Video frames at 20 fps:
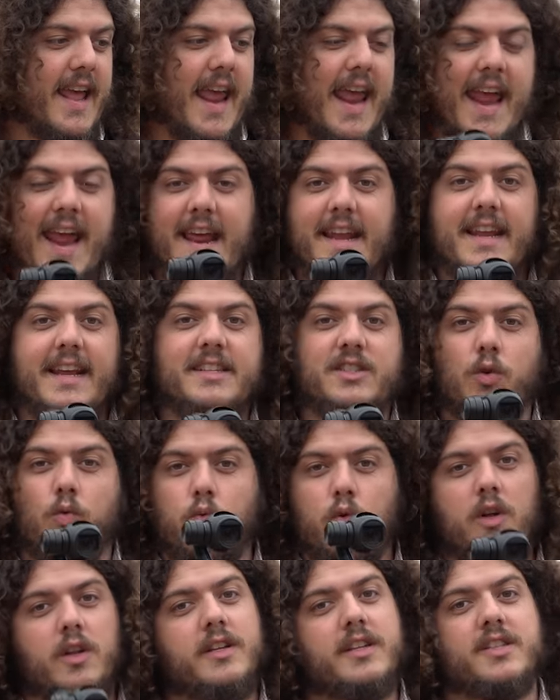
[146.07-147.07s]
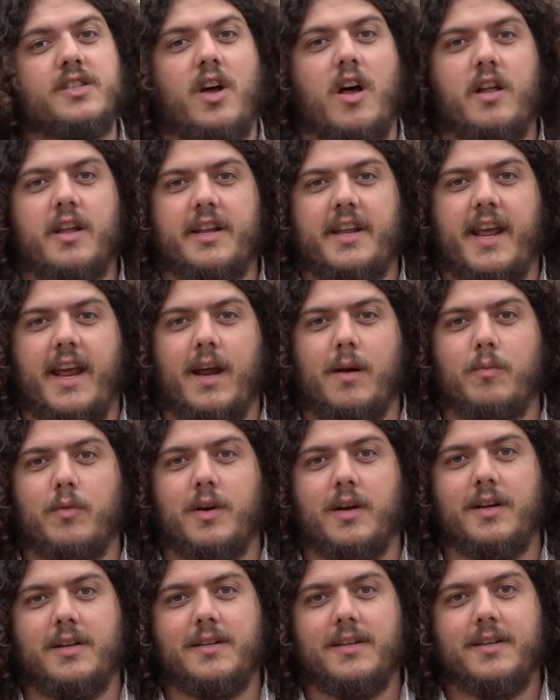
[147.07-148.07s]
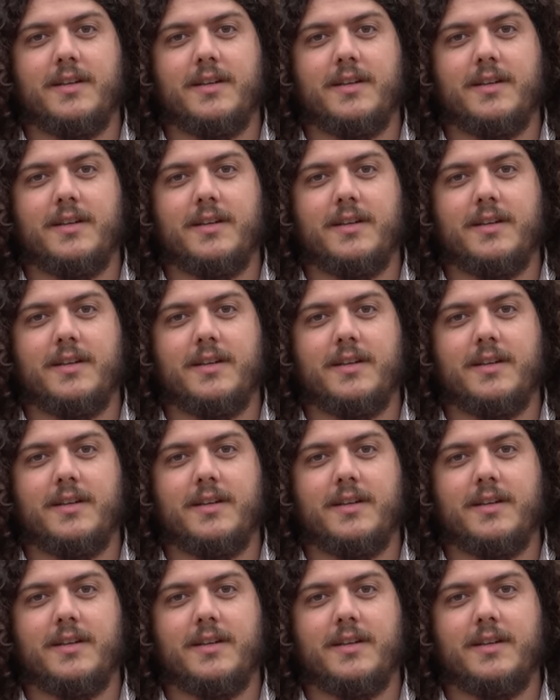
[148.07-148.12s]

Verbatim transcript: and it's a really solid camera.